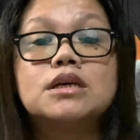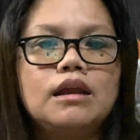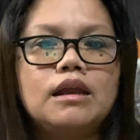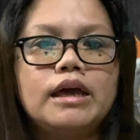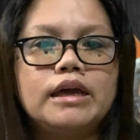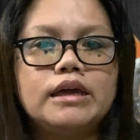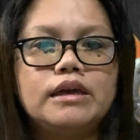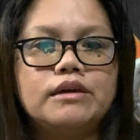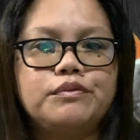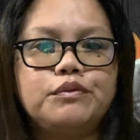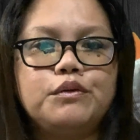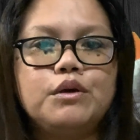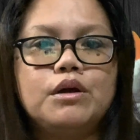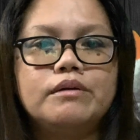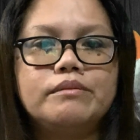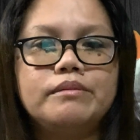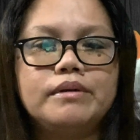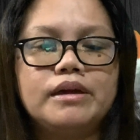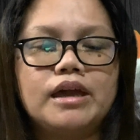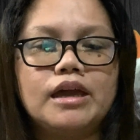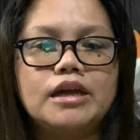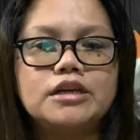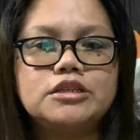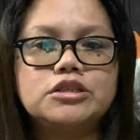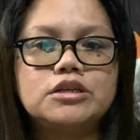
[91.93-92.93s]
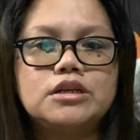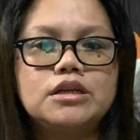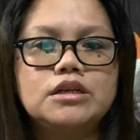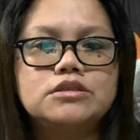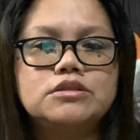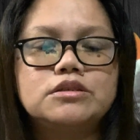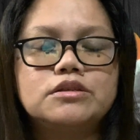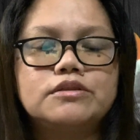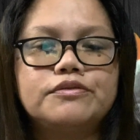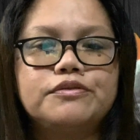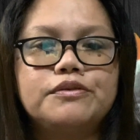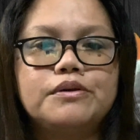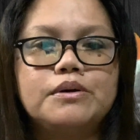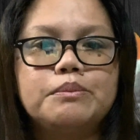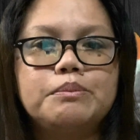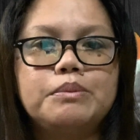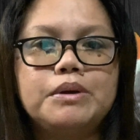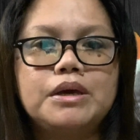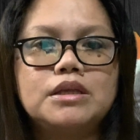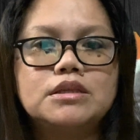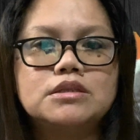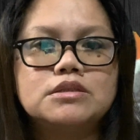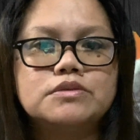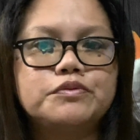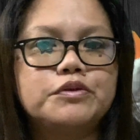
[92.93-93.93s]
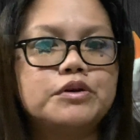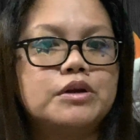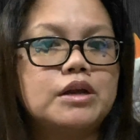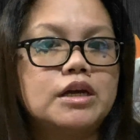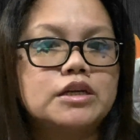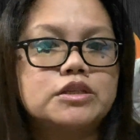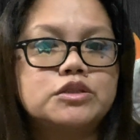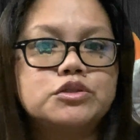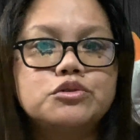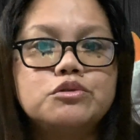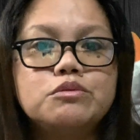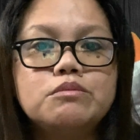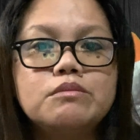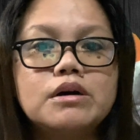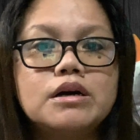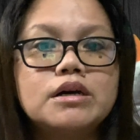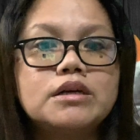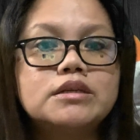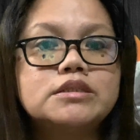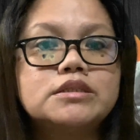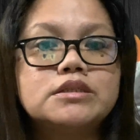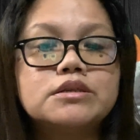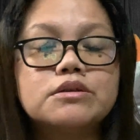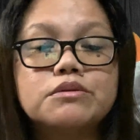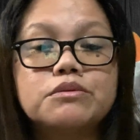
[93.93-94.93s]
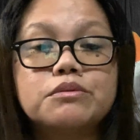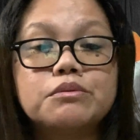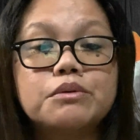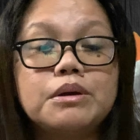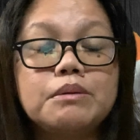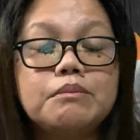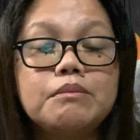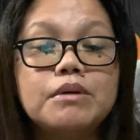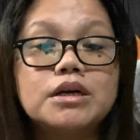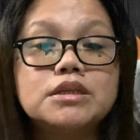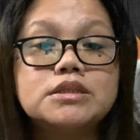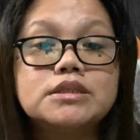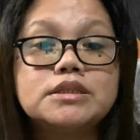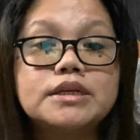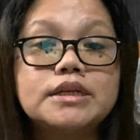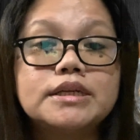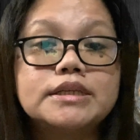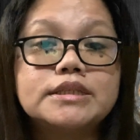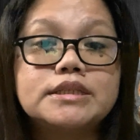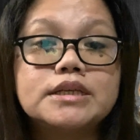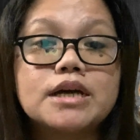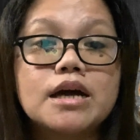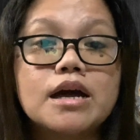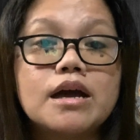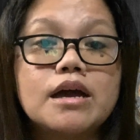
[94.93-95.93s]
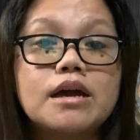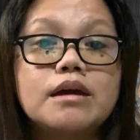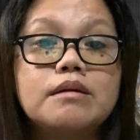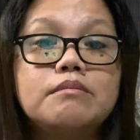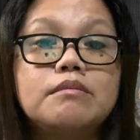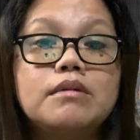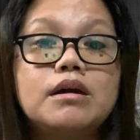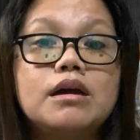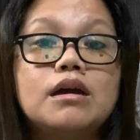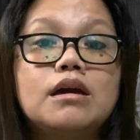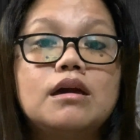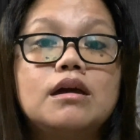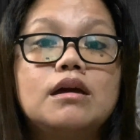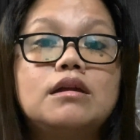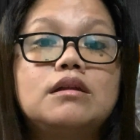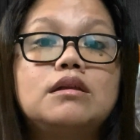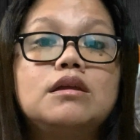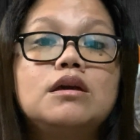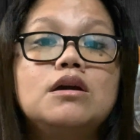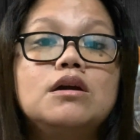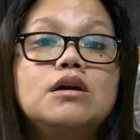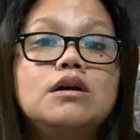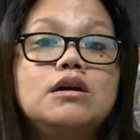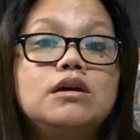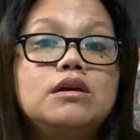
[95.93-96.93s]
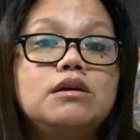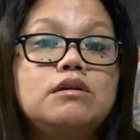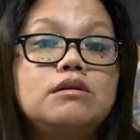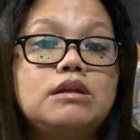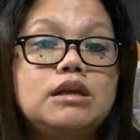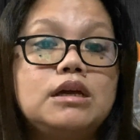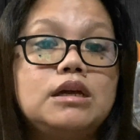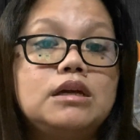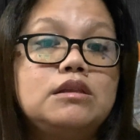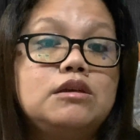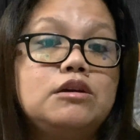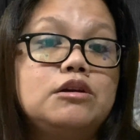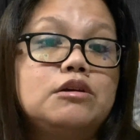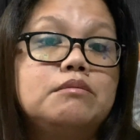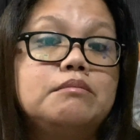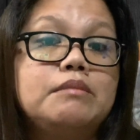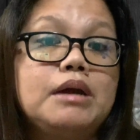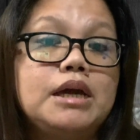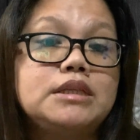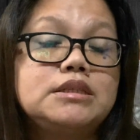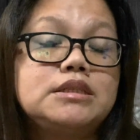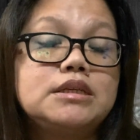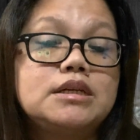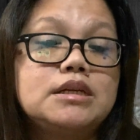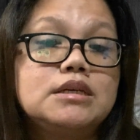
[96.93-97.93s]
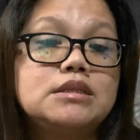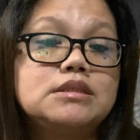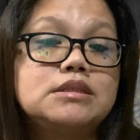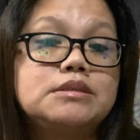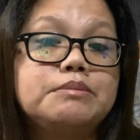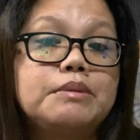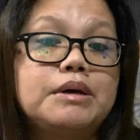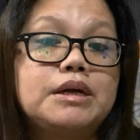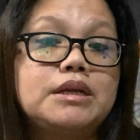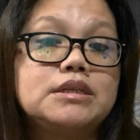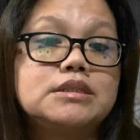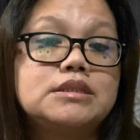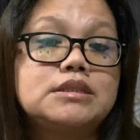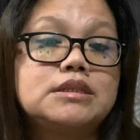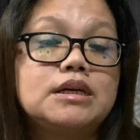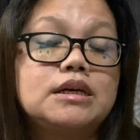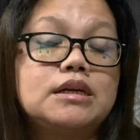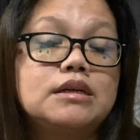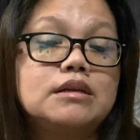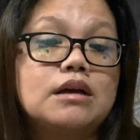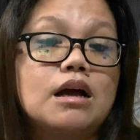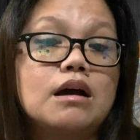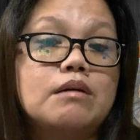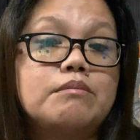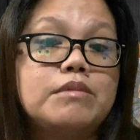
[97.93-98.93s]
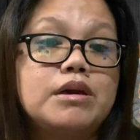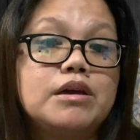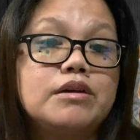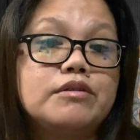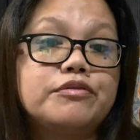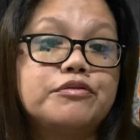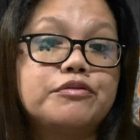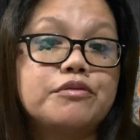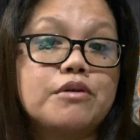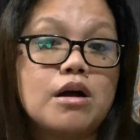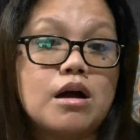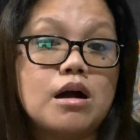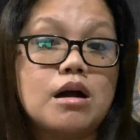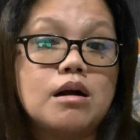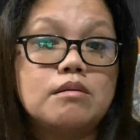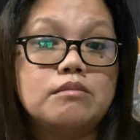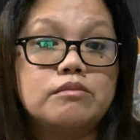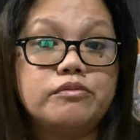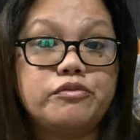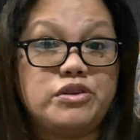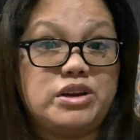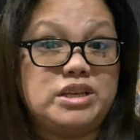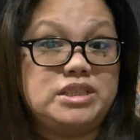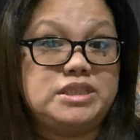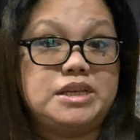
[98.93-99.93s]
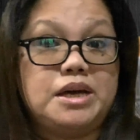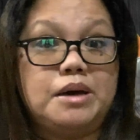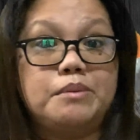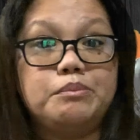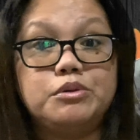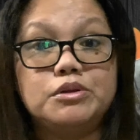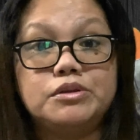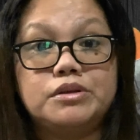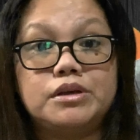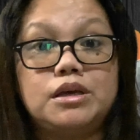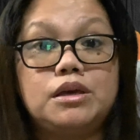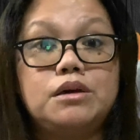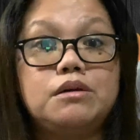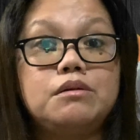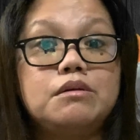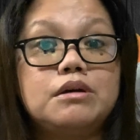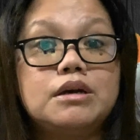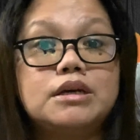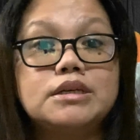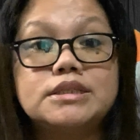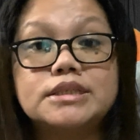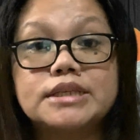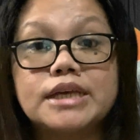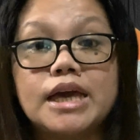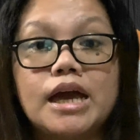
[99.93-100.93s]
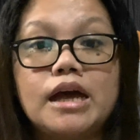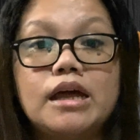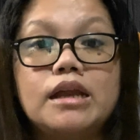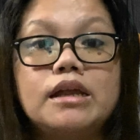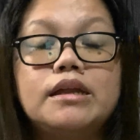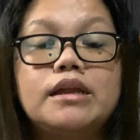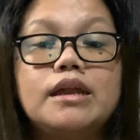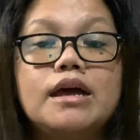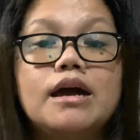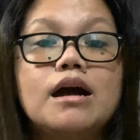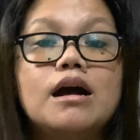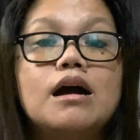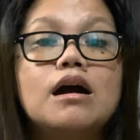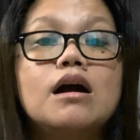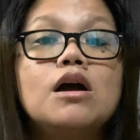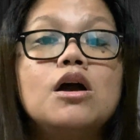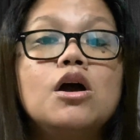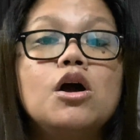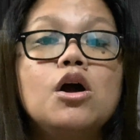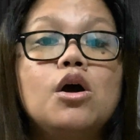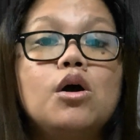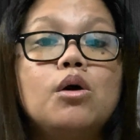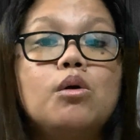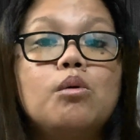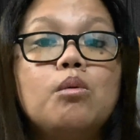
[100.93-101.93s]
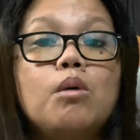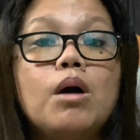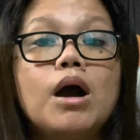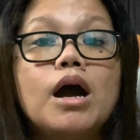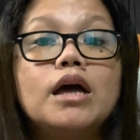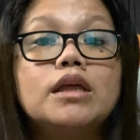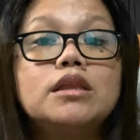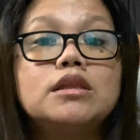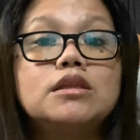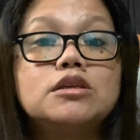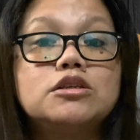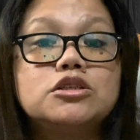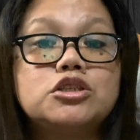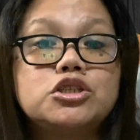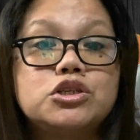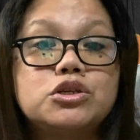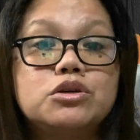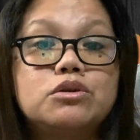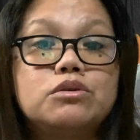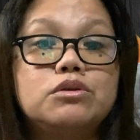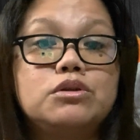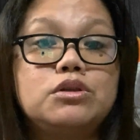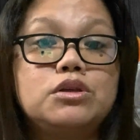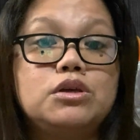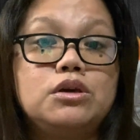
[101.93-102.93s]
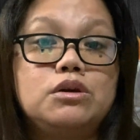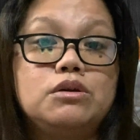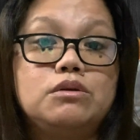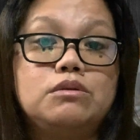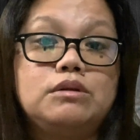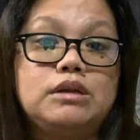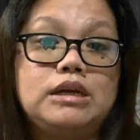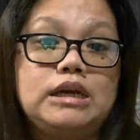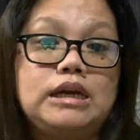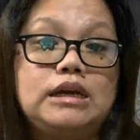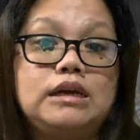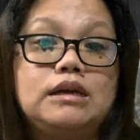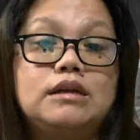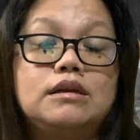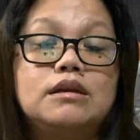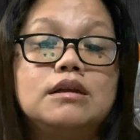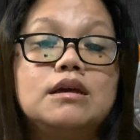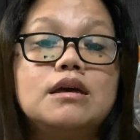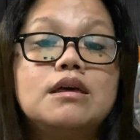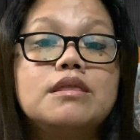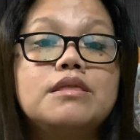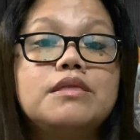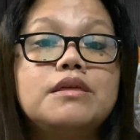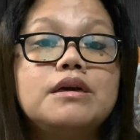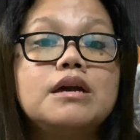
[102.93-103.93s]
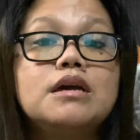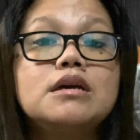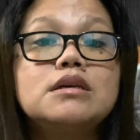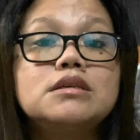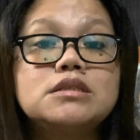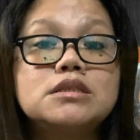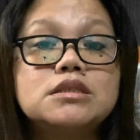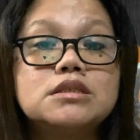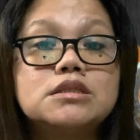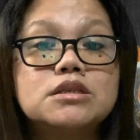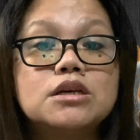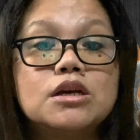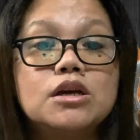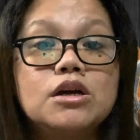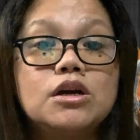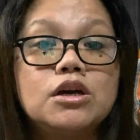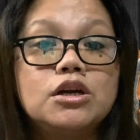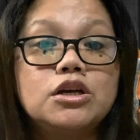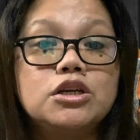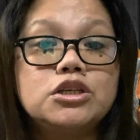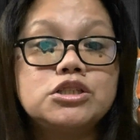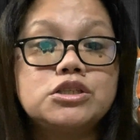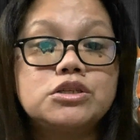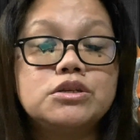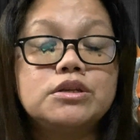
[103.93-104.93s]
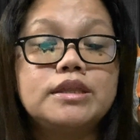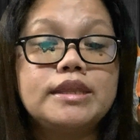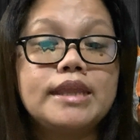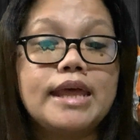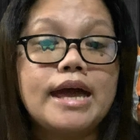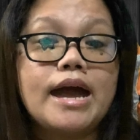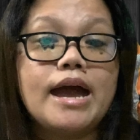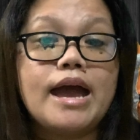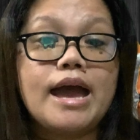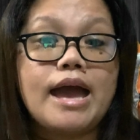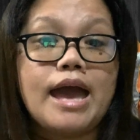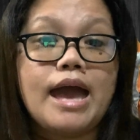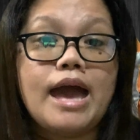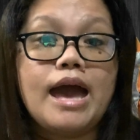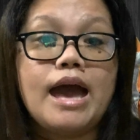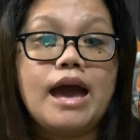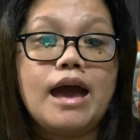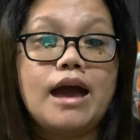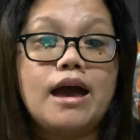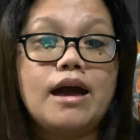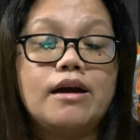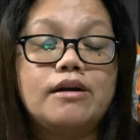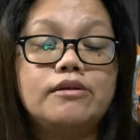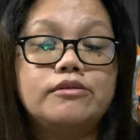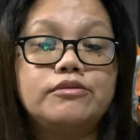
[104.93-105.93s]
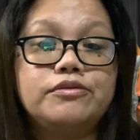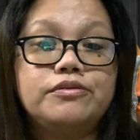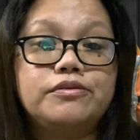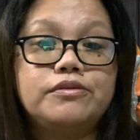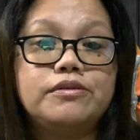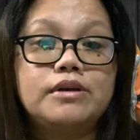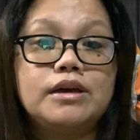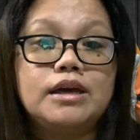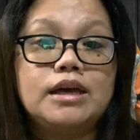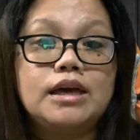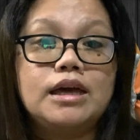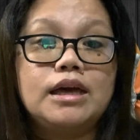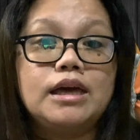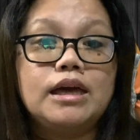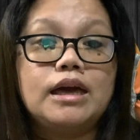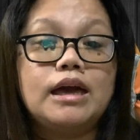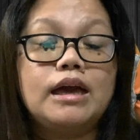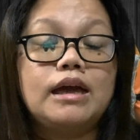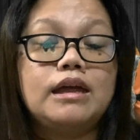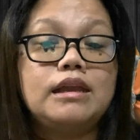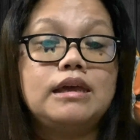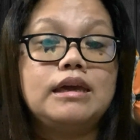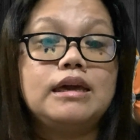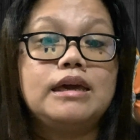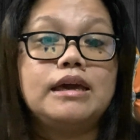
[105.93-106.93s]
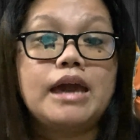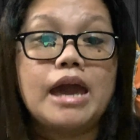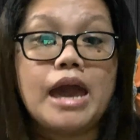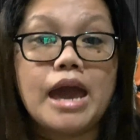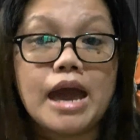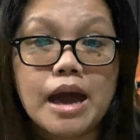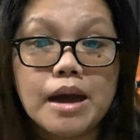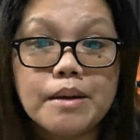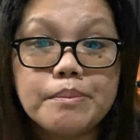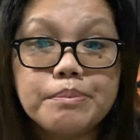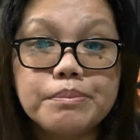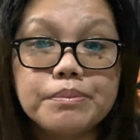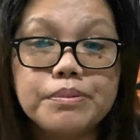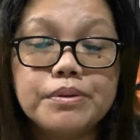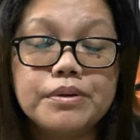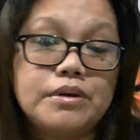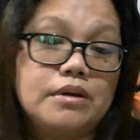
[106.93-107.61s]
Like if you are vacationing to the Philippines for like 2 months, 3 months at a time, and you need your maintenance medicine coming from, for example, the US, Canada, what should you need? This should not have any cap